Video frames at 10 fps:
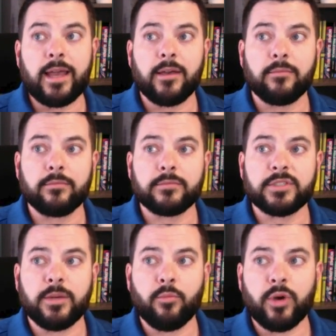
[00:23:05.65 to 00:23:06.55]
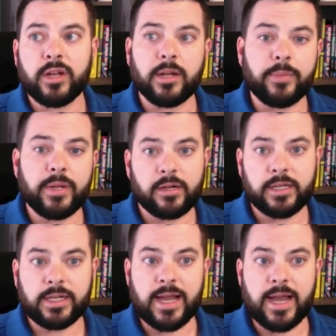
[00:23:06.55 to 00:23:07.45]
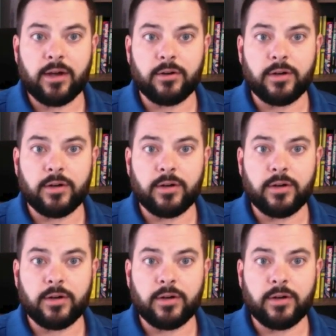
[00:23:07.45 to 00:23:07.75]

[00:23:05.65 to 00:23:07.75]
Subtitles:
am somewhat in a period now,